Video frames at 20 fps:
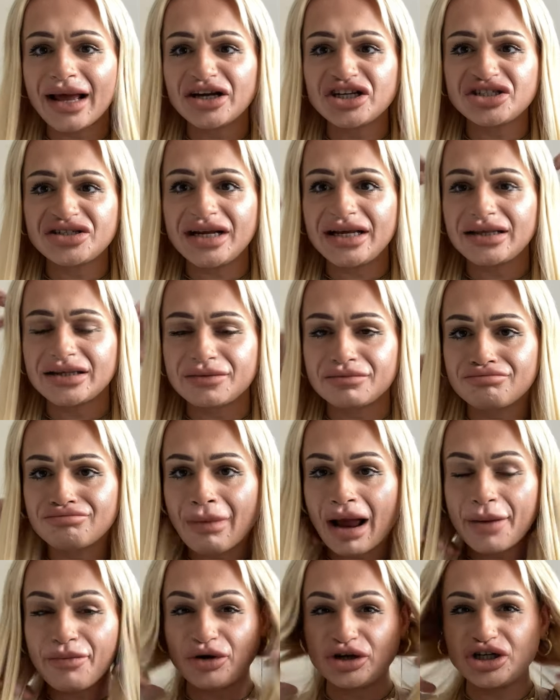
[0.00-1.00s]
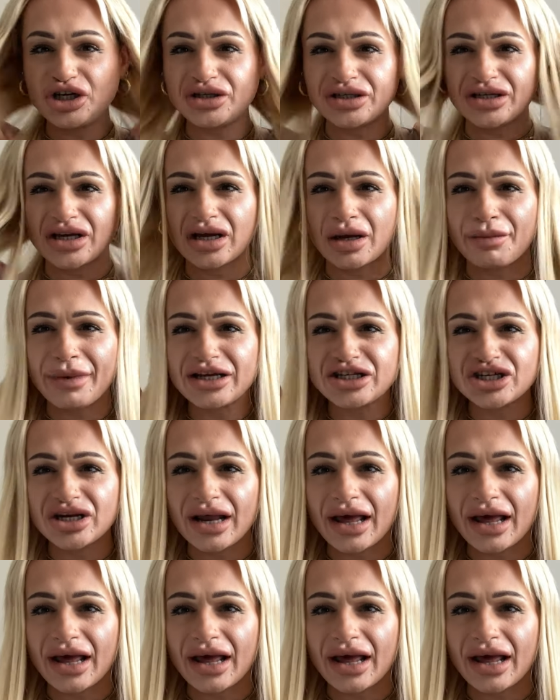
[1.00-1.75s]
I just need my producer to commission